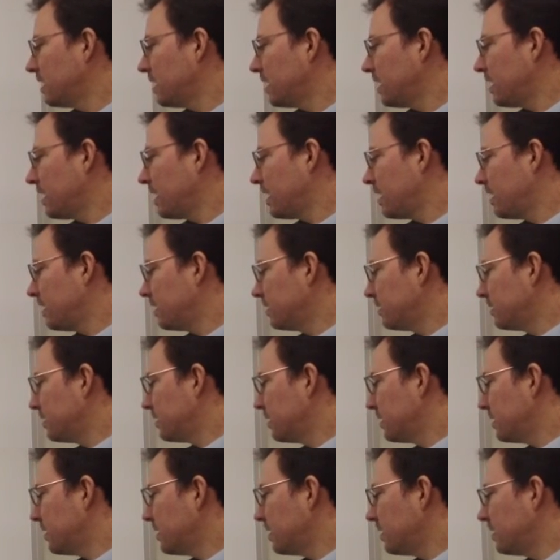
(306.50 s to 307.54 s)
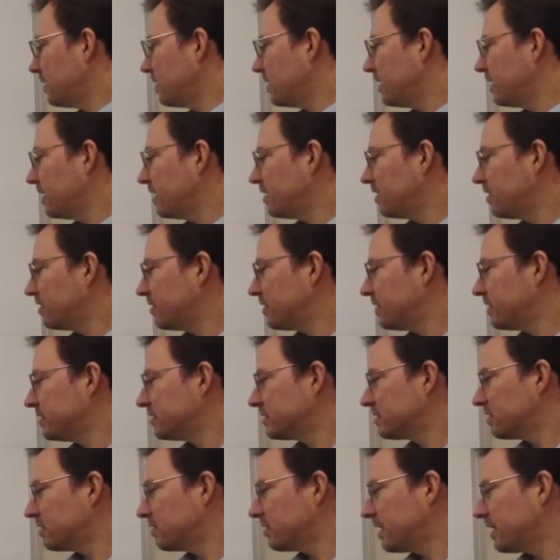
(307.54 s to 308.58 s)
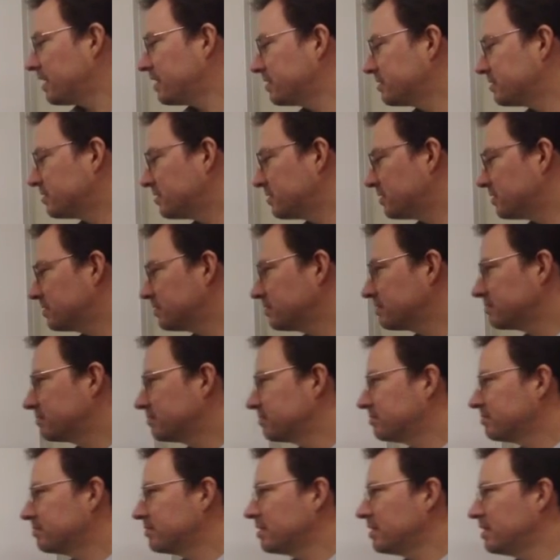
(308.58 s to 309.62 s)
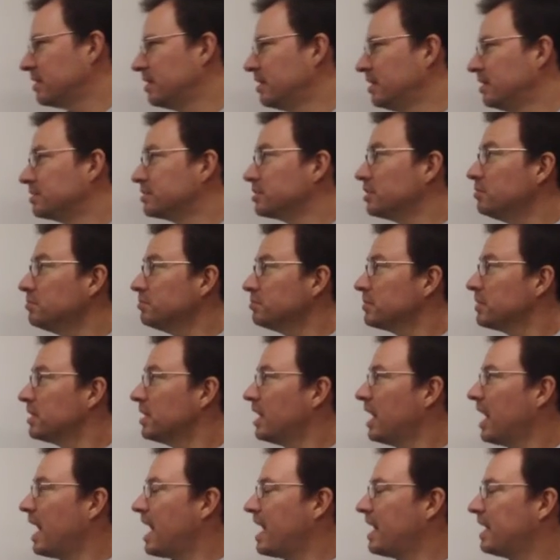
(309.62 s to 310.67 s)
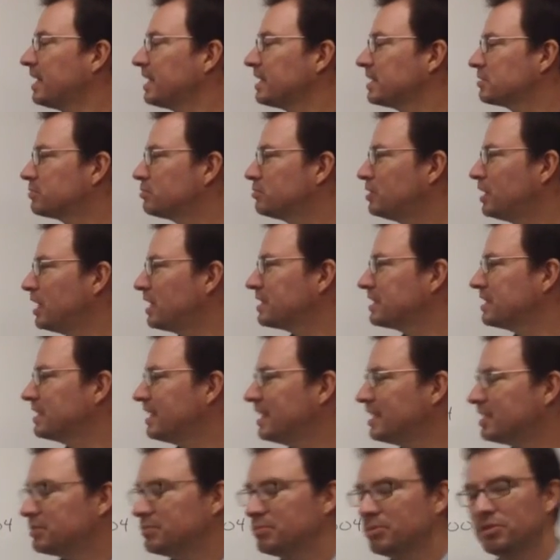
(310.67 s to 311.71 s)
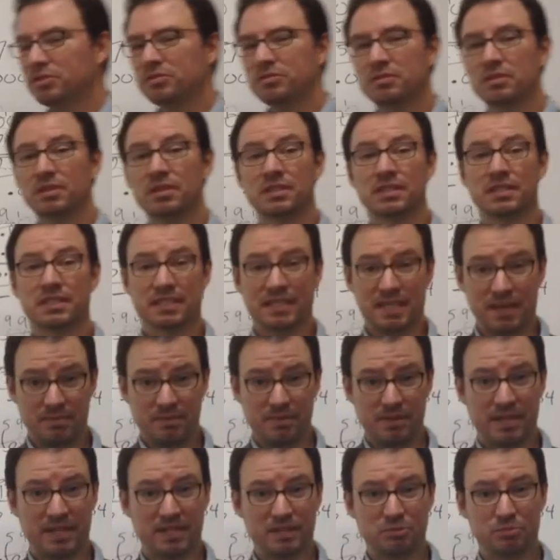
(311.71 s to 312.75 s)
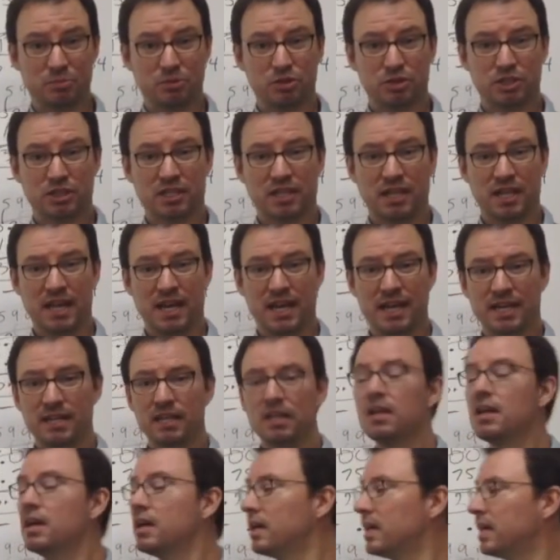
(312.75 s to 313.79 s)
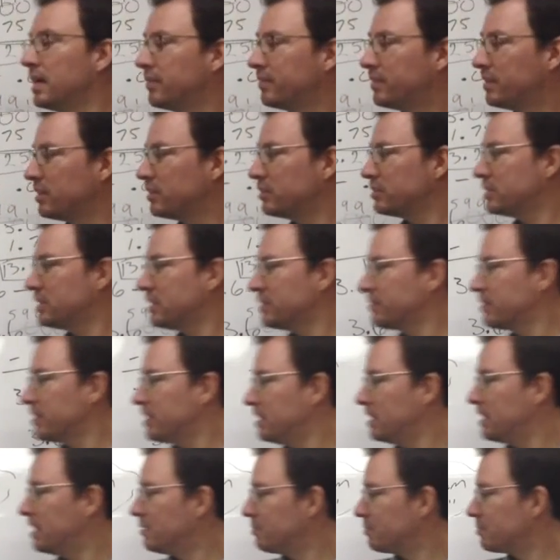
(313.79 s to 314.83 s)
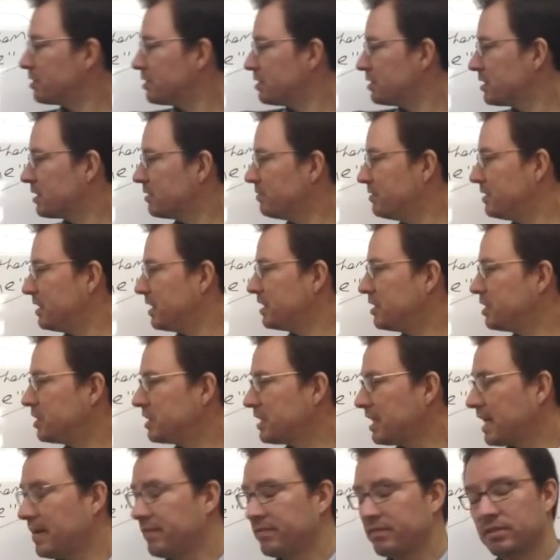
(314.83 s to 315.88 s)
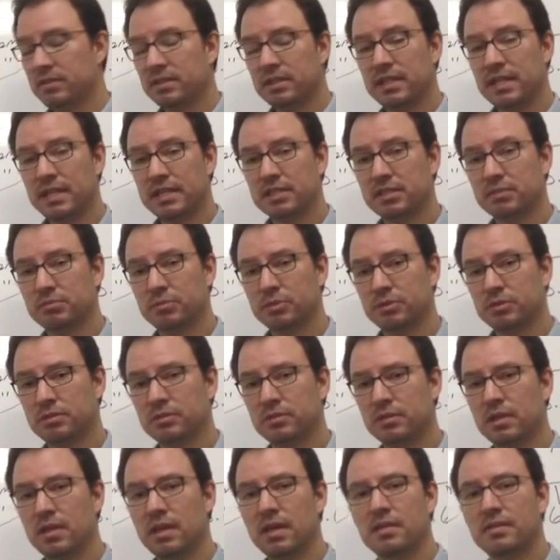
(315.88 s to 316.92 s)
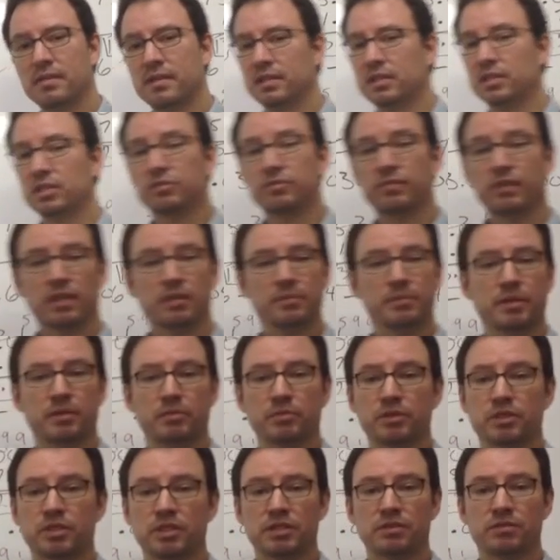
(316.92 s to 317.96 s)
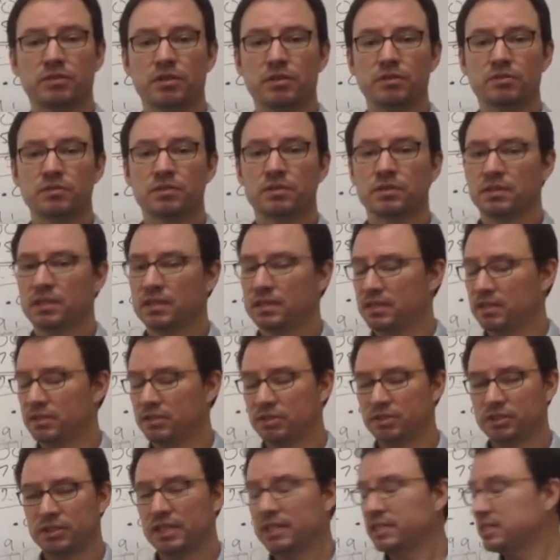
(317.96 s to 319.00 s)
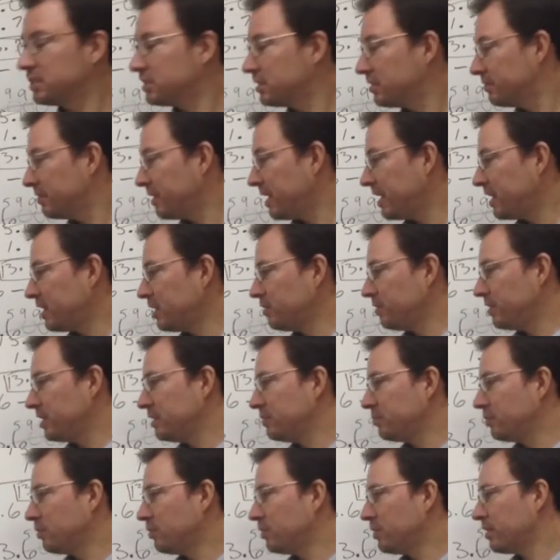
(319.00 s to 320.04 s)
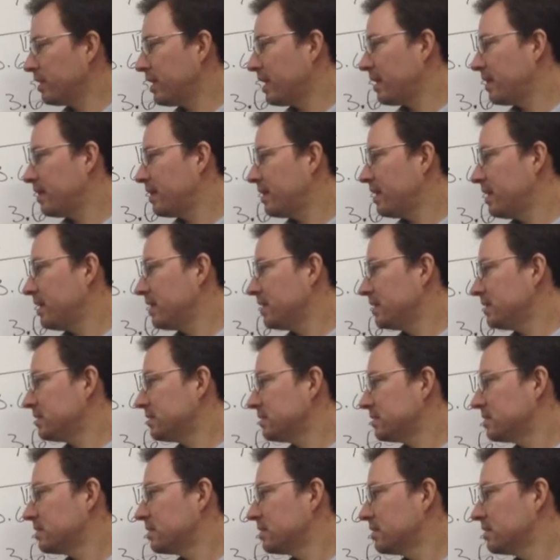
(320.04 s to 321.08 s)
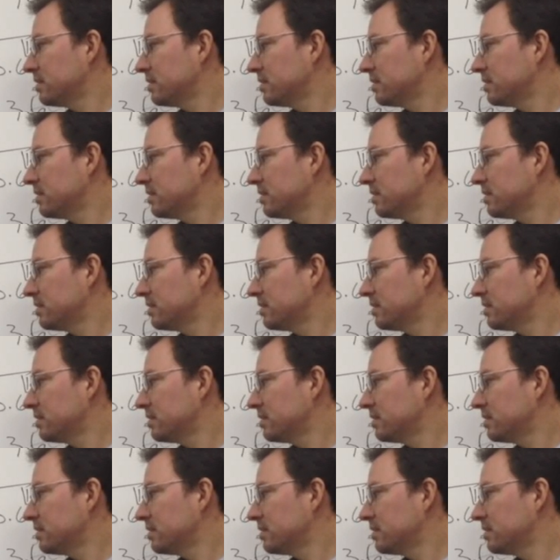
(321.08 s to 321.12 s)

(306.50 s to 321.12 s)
And there is our answer. So, adding and subtracting decimals, just keep the decimals in line. If there's different numbers of digits after the decimal, then just fill them in with zeros. It doesn't change the value any more than this